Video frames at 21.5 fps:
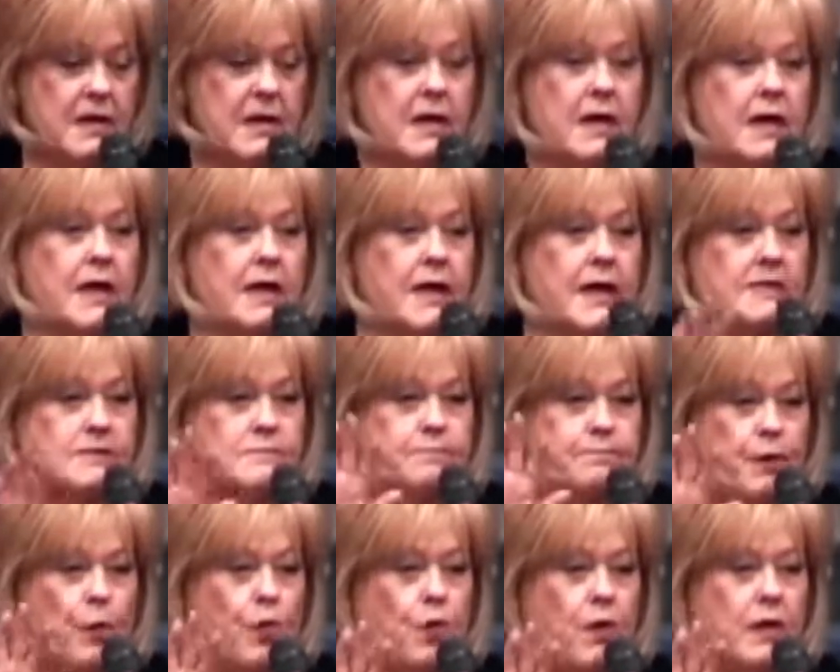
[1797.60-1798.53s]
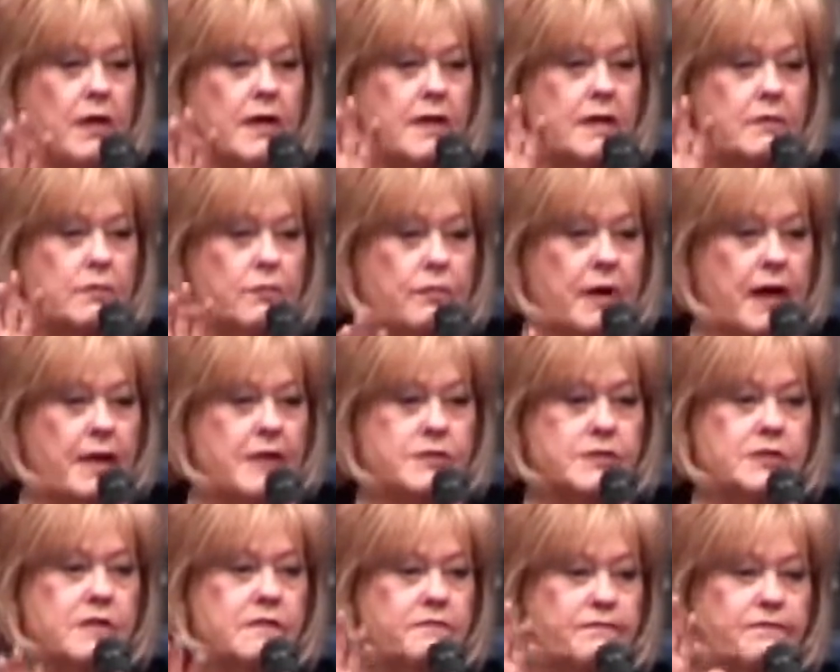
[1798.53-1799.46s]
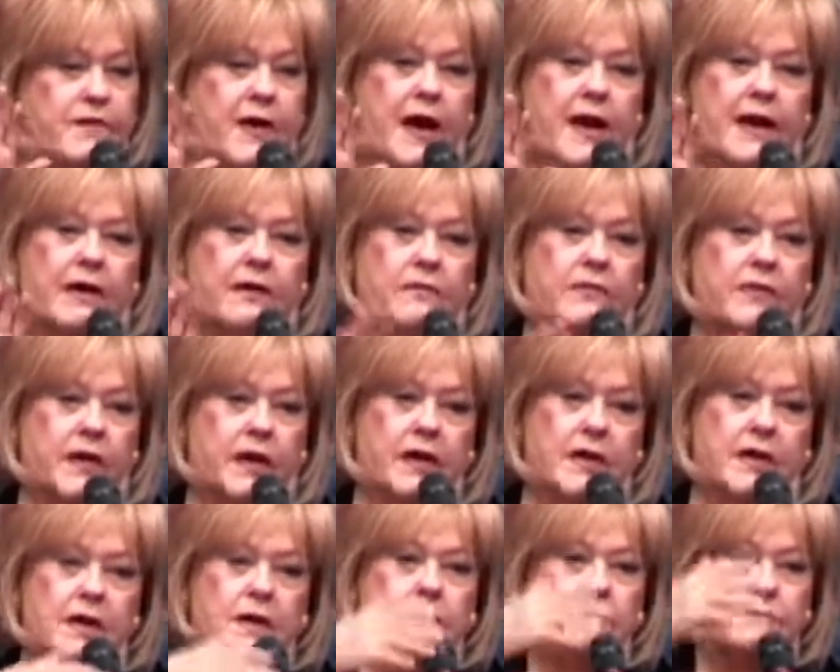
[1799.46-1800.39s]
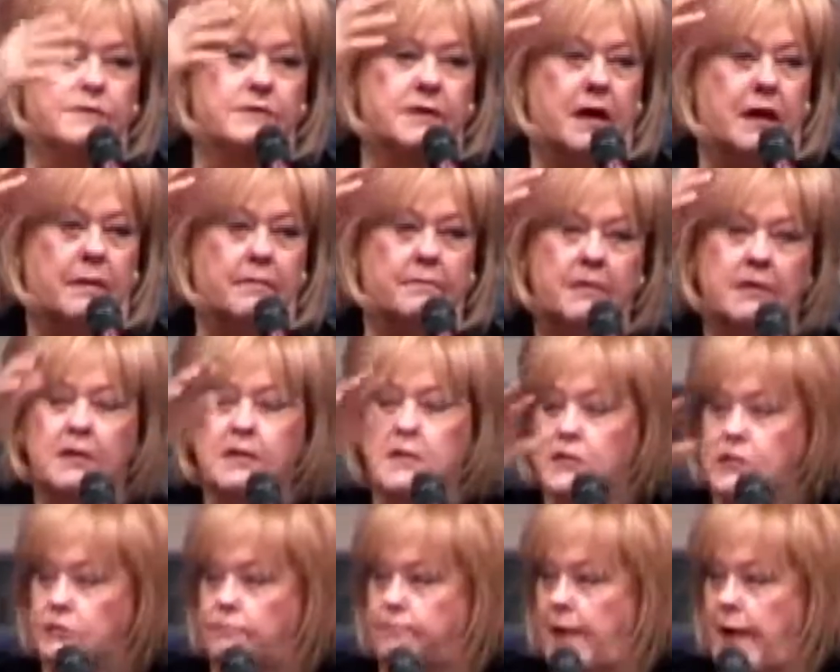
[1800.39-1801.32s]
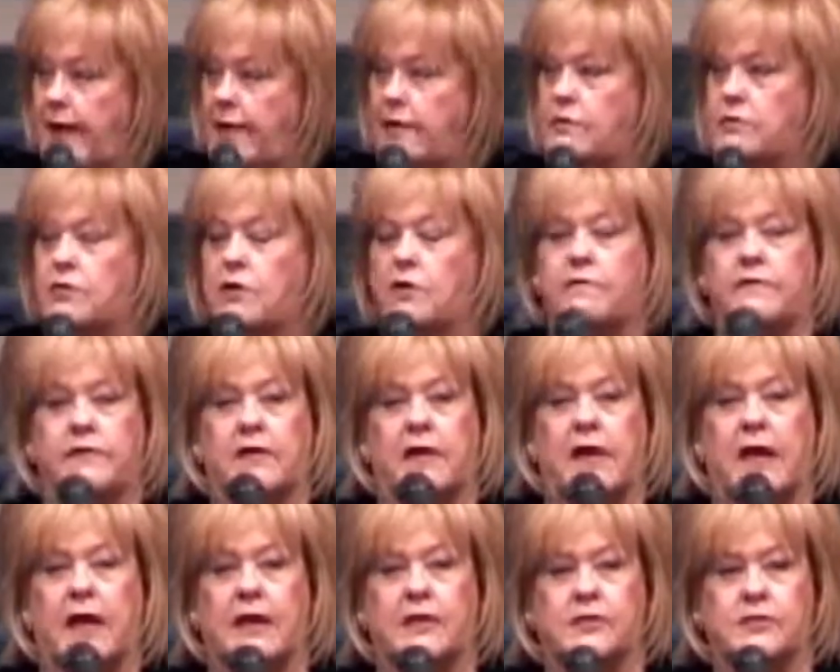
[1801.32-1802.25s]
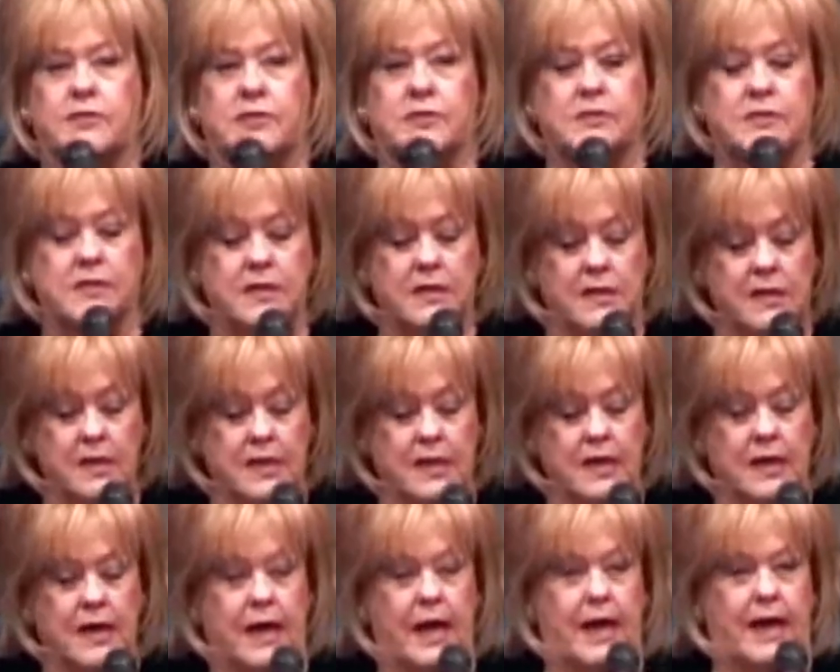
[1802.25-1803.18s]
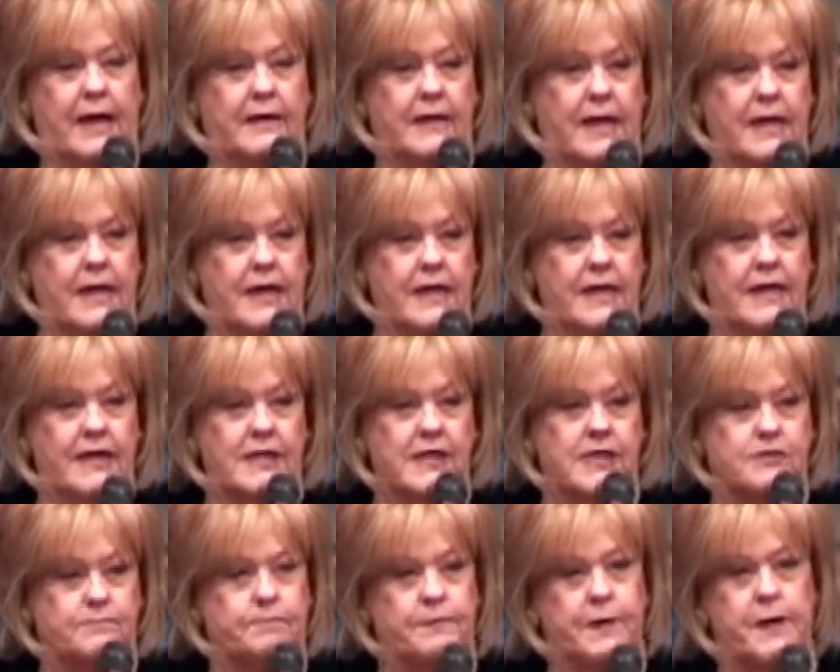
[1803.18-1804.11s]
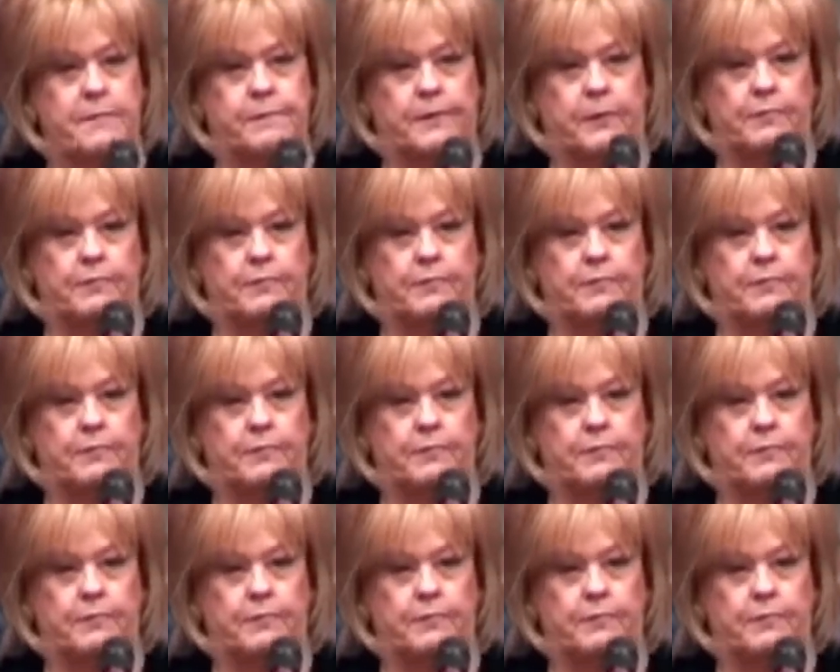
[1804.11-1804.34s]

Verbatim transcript: it has boiling, raging fire that comes up, splatters over the edges, and in it is people